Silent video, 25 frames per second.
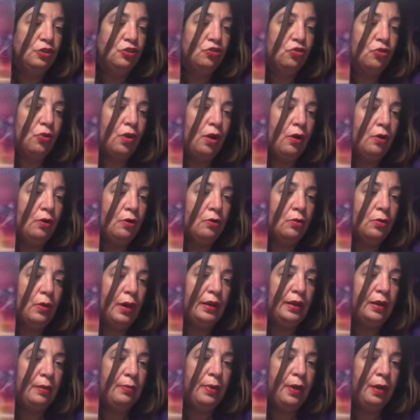Draw or
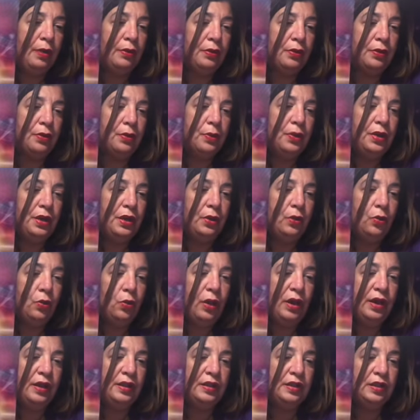write about three
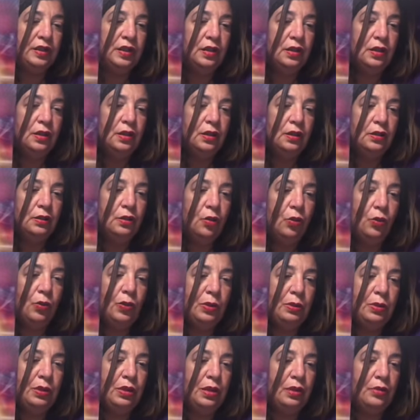ways the
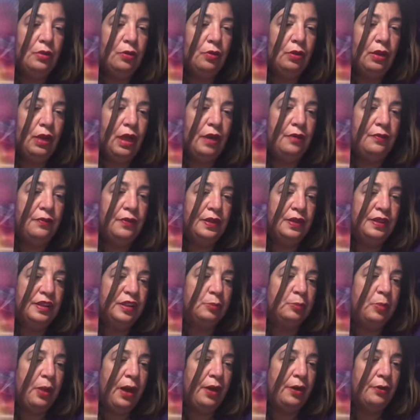women in your life
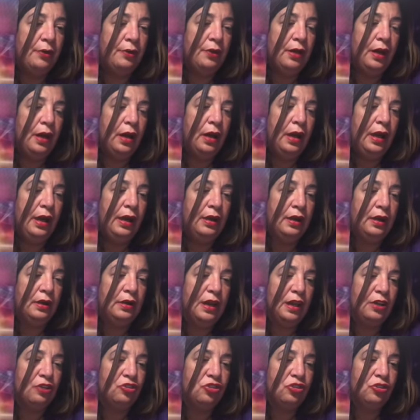inspire a
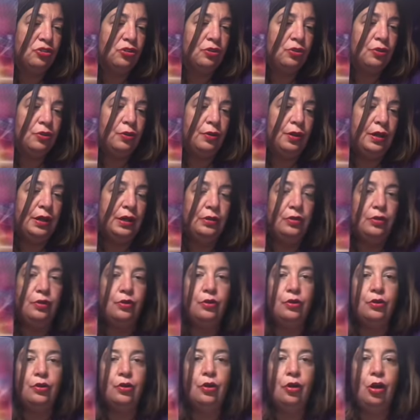connection to your
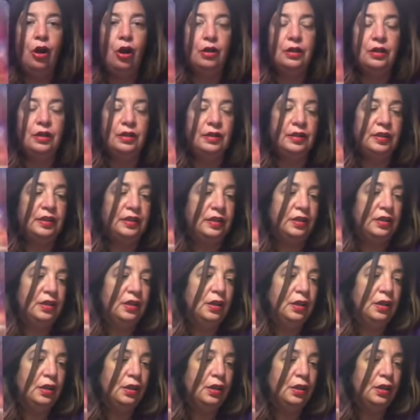inner goddess.